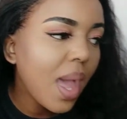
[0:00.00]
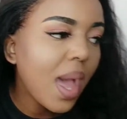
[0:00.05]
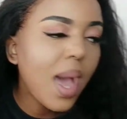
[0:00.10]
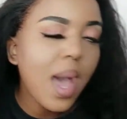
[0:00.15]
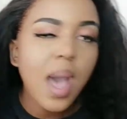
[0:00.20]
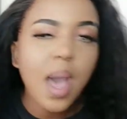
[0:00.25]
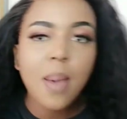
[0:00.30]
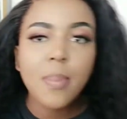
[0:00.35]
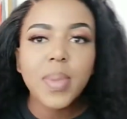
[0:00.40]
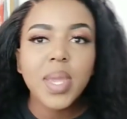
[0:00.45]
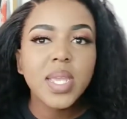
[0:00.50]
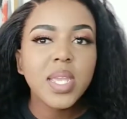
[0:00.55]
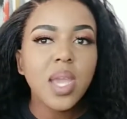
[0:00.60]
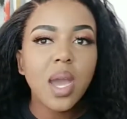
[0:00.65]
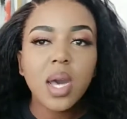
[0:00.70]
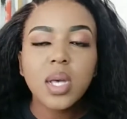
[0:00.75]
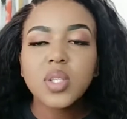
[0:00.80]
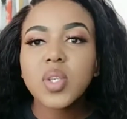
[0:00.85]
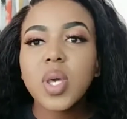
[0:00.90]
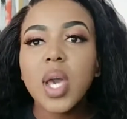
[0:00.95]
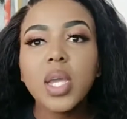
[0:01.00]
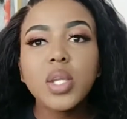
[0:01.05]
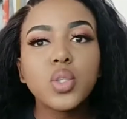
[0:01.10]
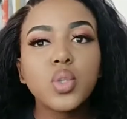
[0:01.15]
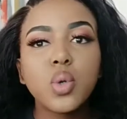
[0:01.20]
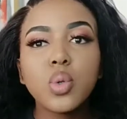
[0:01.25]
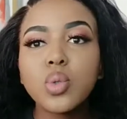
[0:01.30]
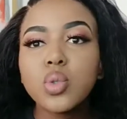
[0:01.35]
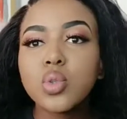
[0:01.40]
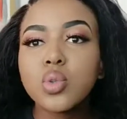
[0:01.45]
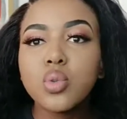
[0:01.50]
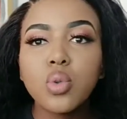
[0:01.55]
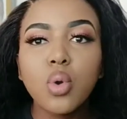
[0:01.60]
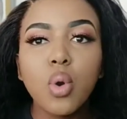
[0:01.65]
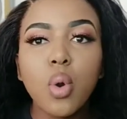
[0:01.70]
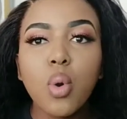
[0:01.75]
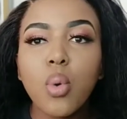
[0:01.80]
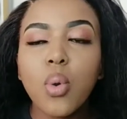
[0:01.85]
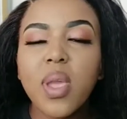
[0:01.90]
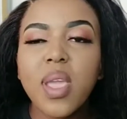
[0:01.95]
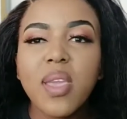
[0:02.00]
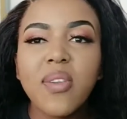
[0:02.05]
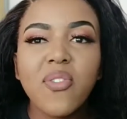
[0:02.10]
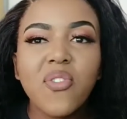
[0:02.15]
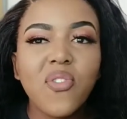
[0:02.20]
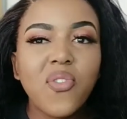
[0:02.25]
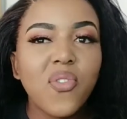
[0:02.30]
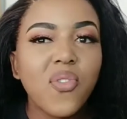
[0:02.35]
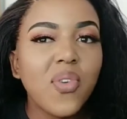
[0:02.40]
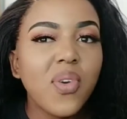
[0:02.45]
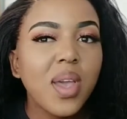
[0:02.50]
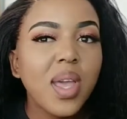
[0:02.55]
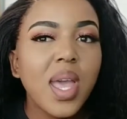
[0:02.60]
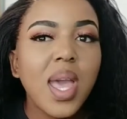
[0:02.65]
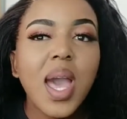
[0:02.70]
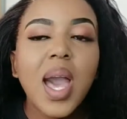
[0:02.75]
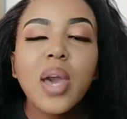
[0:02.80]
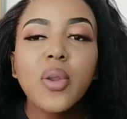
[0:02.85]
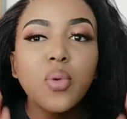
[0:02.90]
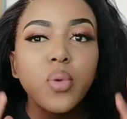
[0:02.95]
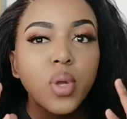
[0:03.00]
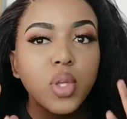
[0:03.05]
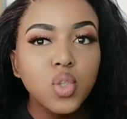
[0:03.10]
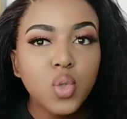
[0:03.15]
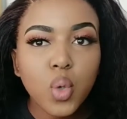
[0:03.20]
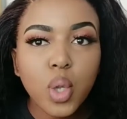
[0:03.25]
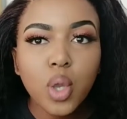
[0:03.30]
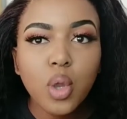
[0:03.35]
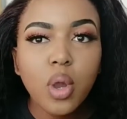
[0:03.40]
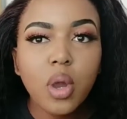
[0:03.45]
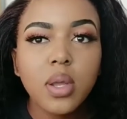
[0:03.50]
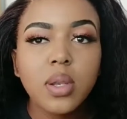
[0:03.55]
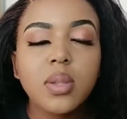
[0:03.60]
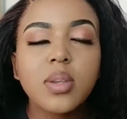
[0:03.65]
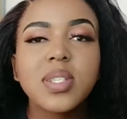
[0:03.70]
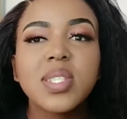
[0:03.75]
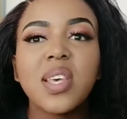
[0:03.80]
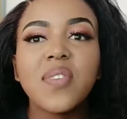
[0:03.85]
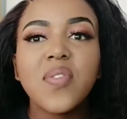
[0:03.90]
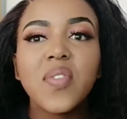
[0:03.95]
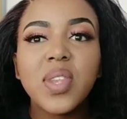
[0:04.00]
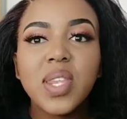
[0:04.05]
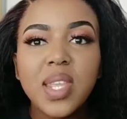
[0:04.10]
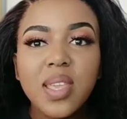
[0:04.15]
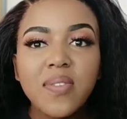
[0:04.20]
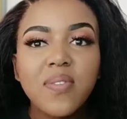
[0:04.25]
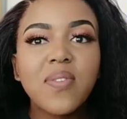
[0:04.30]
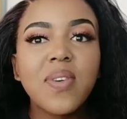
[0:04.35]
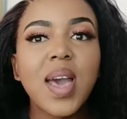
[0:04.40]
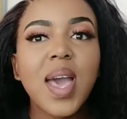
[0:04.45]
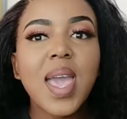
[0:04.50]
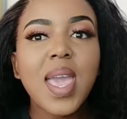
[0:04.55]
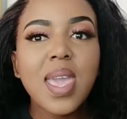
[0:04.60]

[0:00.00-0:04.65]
And yeah, so I don't know what's going on, because I've never